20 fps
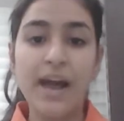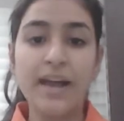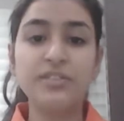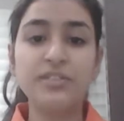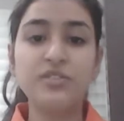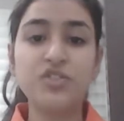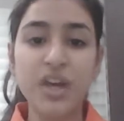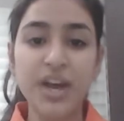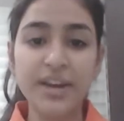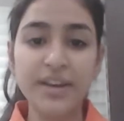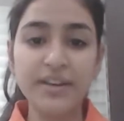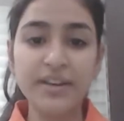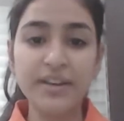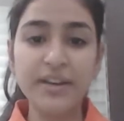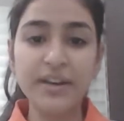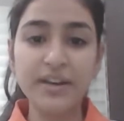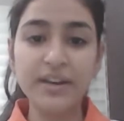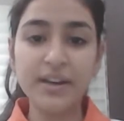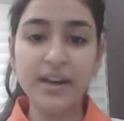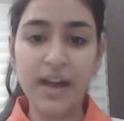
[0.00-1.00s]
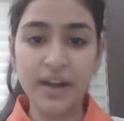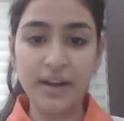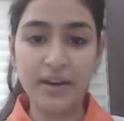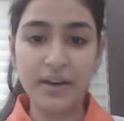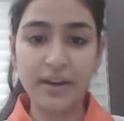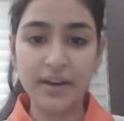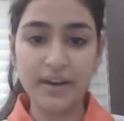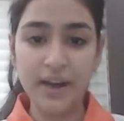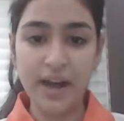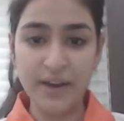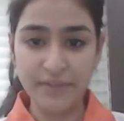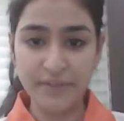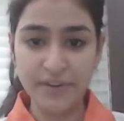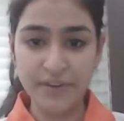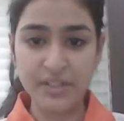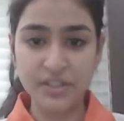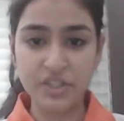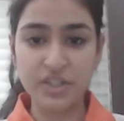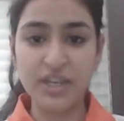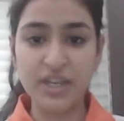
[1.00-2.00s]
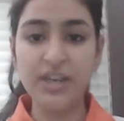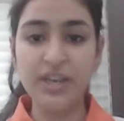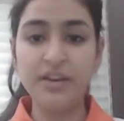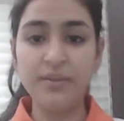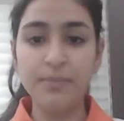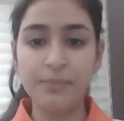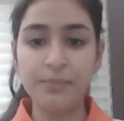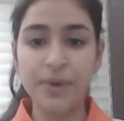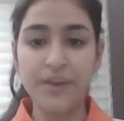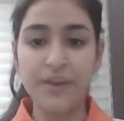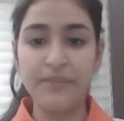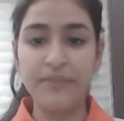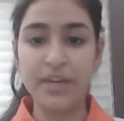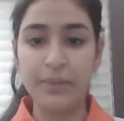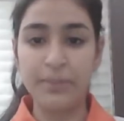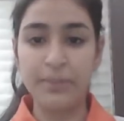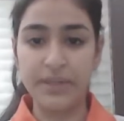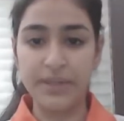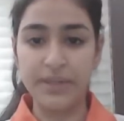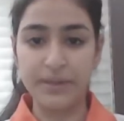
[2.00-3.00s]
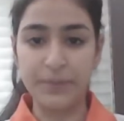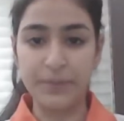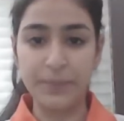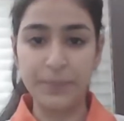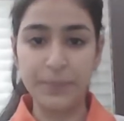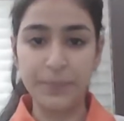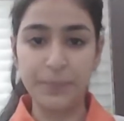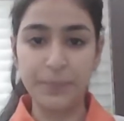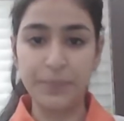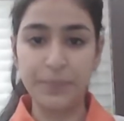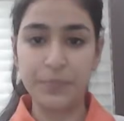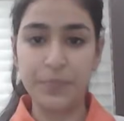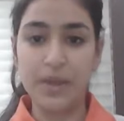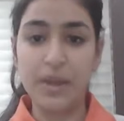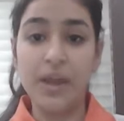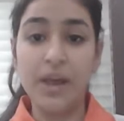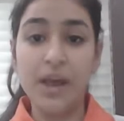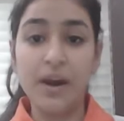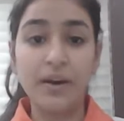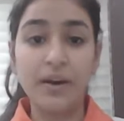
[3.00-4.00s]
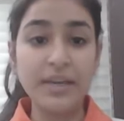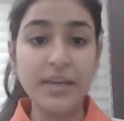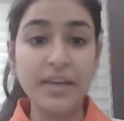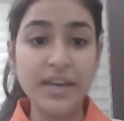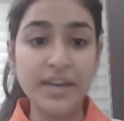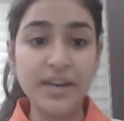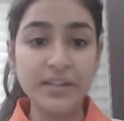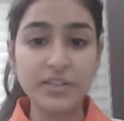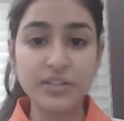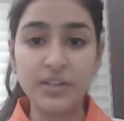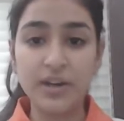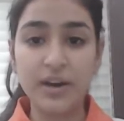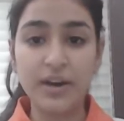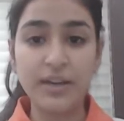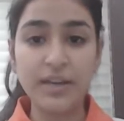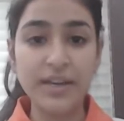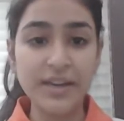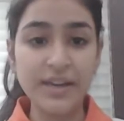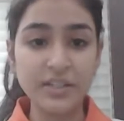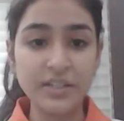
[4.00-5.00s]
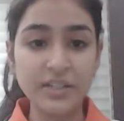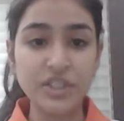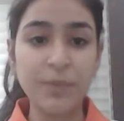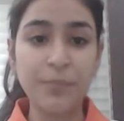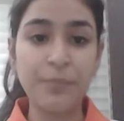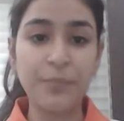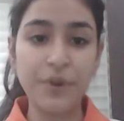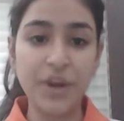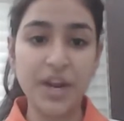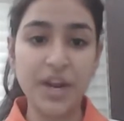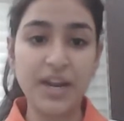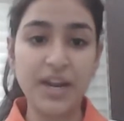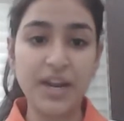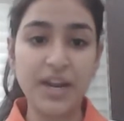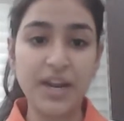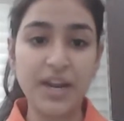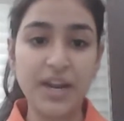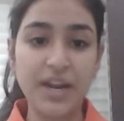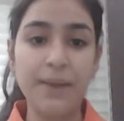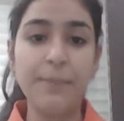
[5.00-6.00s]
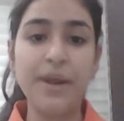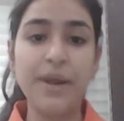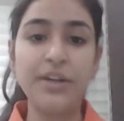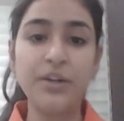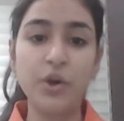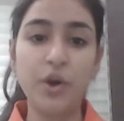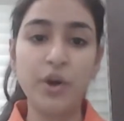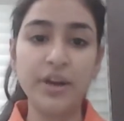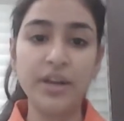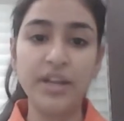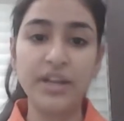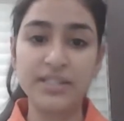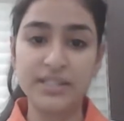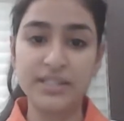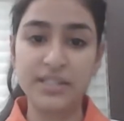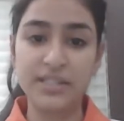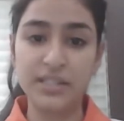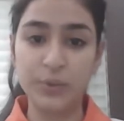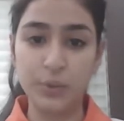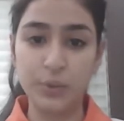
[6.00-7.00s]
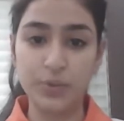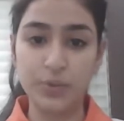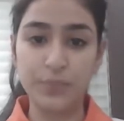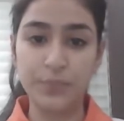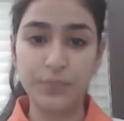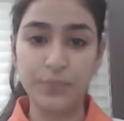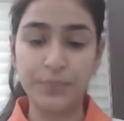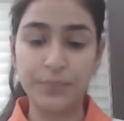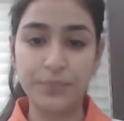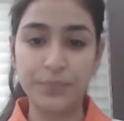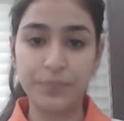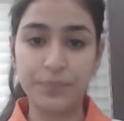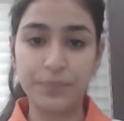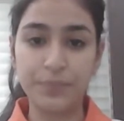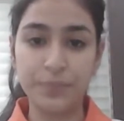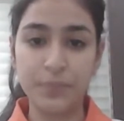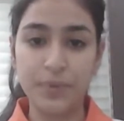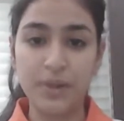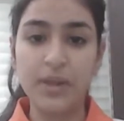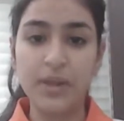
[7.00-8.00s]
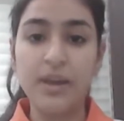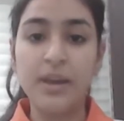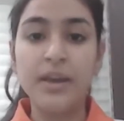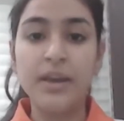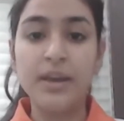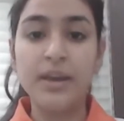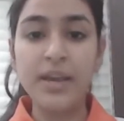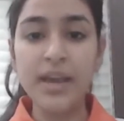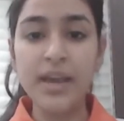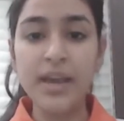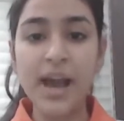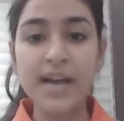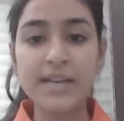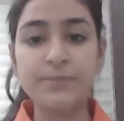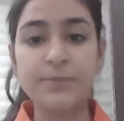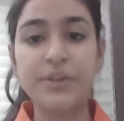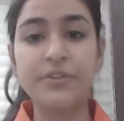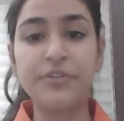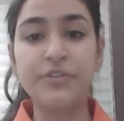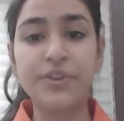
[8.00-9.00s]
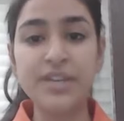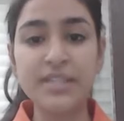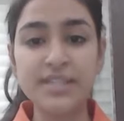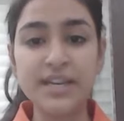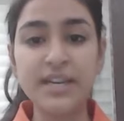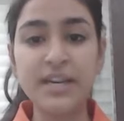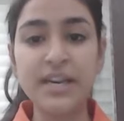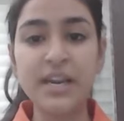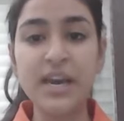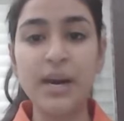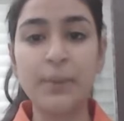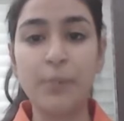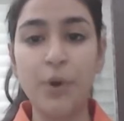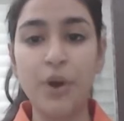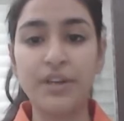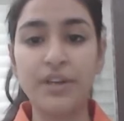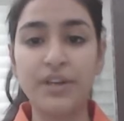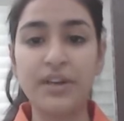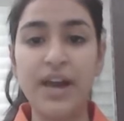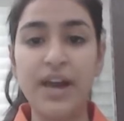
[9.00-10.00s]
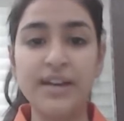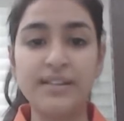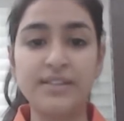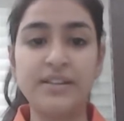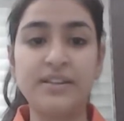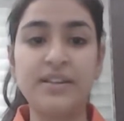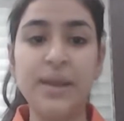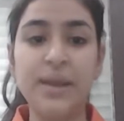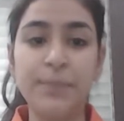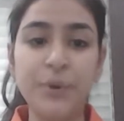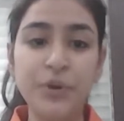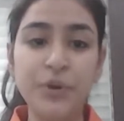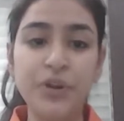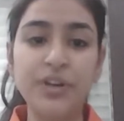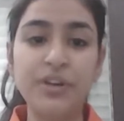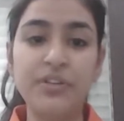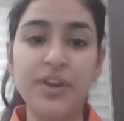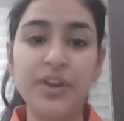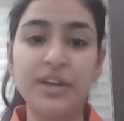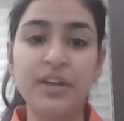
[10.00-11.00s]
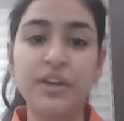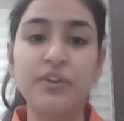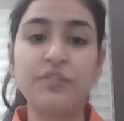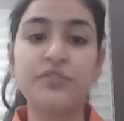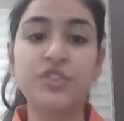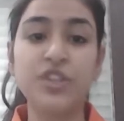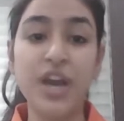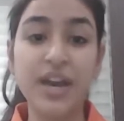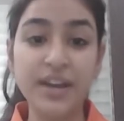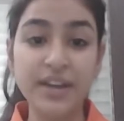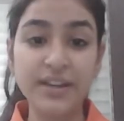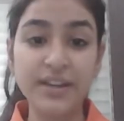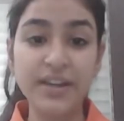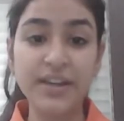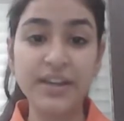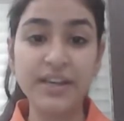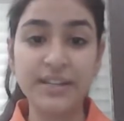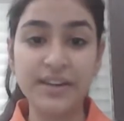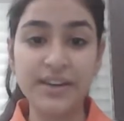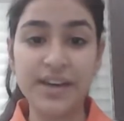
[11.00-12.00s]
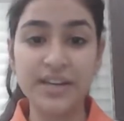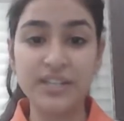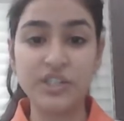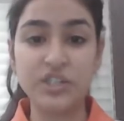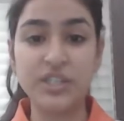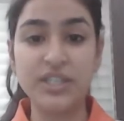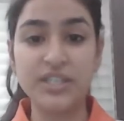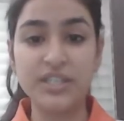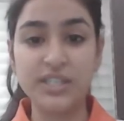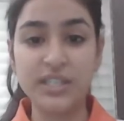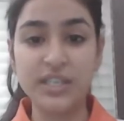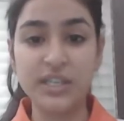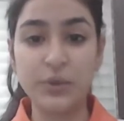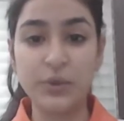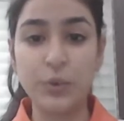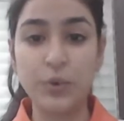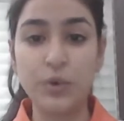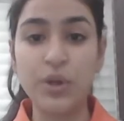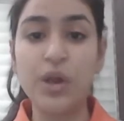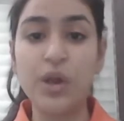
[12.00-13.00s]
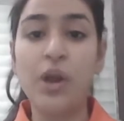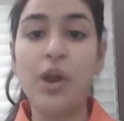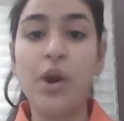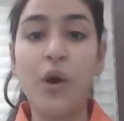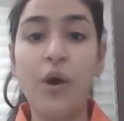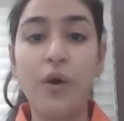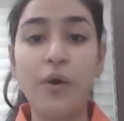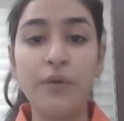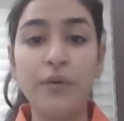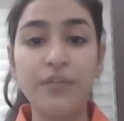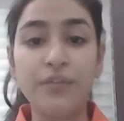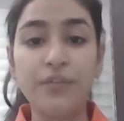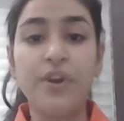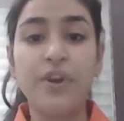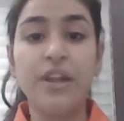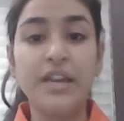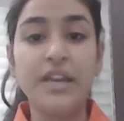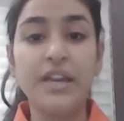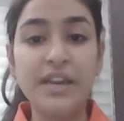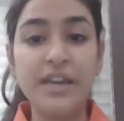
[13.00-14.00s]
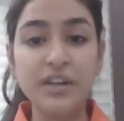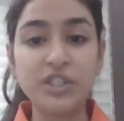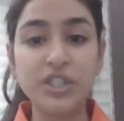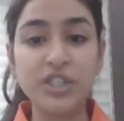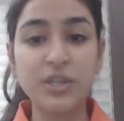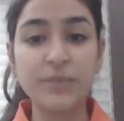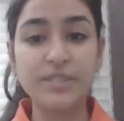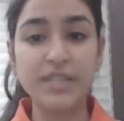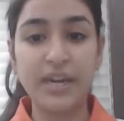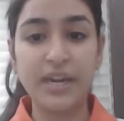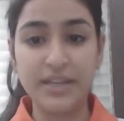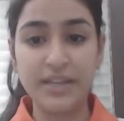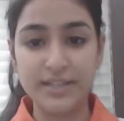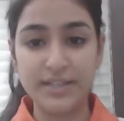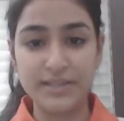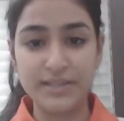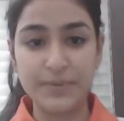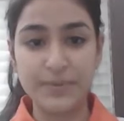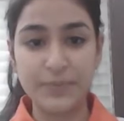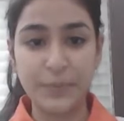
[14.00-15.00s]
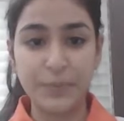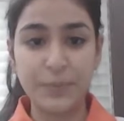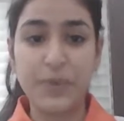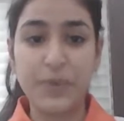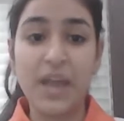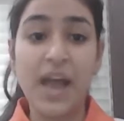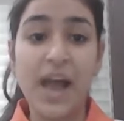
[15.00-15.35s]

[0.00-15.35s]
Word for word: and Chanakya Aanvikshiki Private Limited a, leadership, a leadership training and mentoring institute. He has been recently appointed as the Deputy Director of Chanakya International Institute of Leadership Studies,